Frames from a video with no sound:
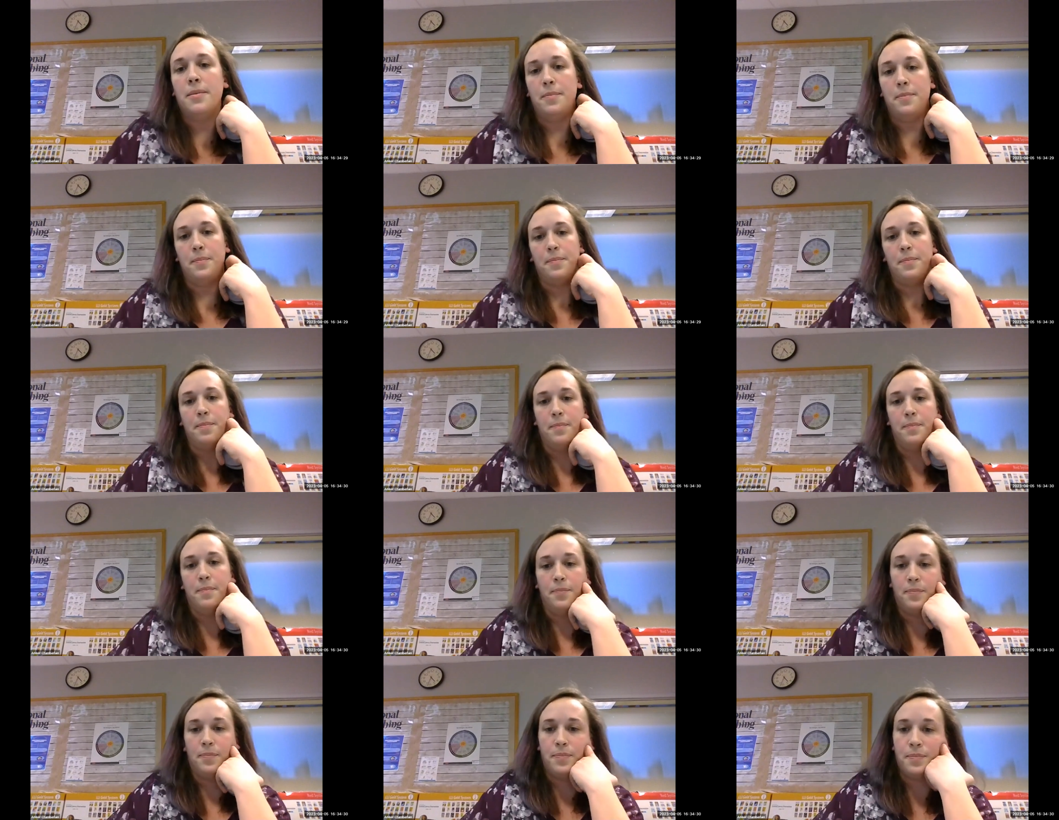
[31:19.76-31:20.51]

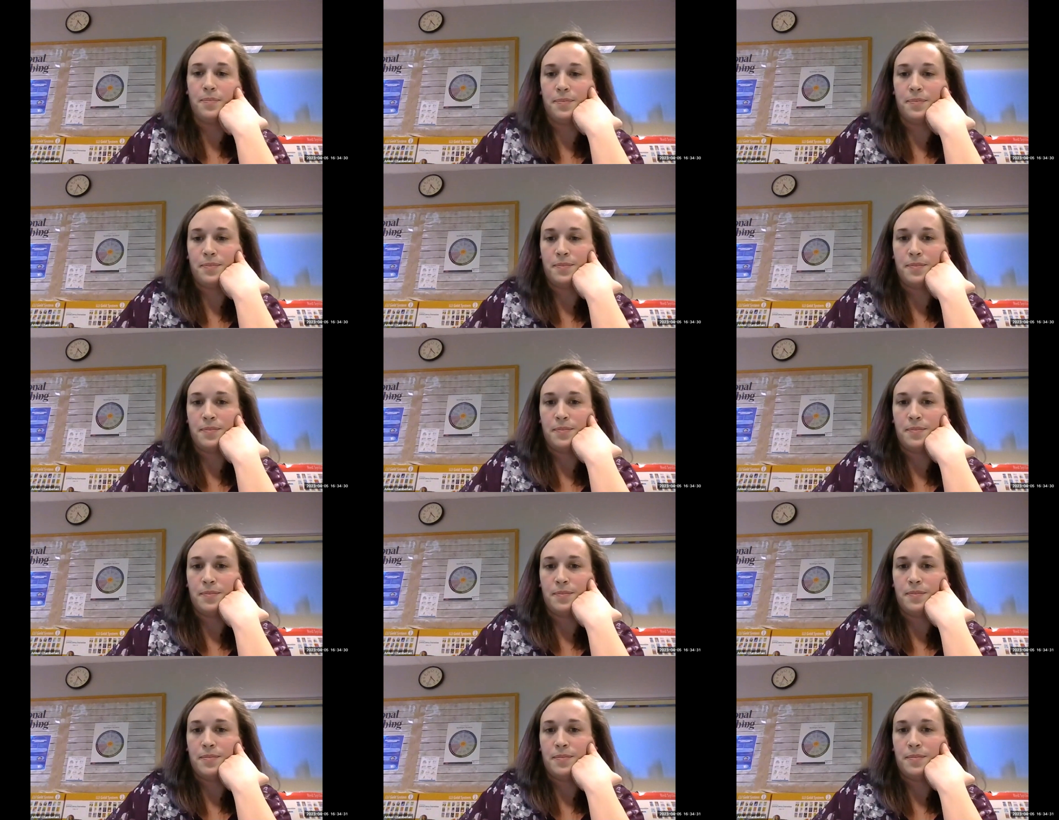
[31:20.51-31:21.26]

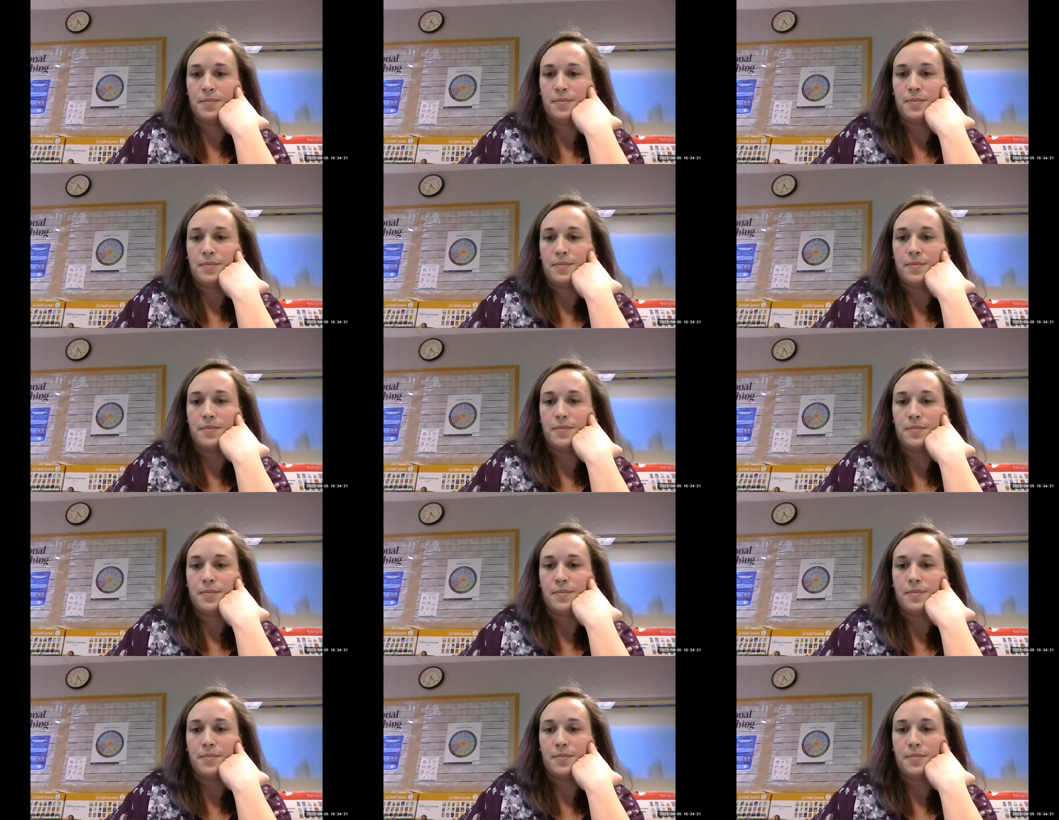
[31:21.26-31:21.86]
(silence)